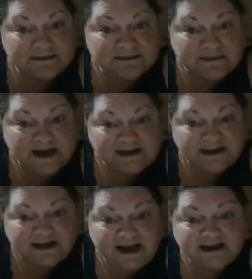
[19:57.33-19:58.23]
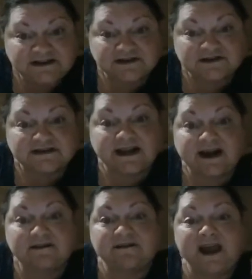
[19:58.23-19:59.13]
my little angels that
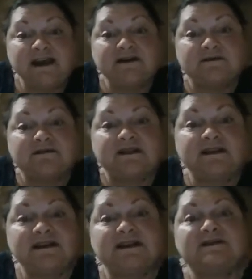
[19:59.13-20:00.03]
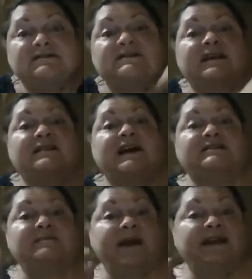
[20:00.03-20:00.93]
I've gained over the years.
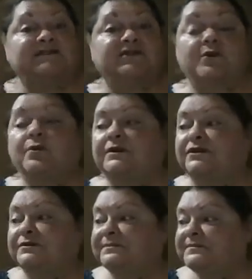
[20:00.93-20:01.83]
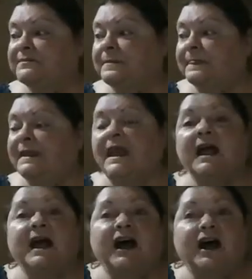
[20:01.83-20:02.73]
That's my angel corner.
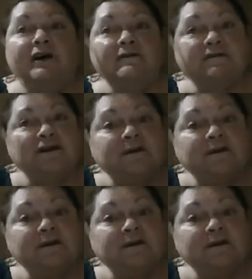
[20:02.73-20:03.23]
Over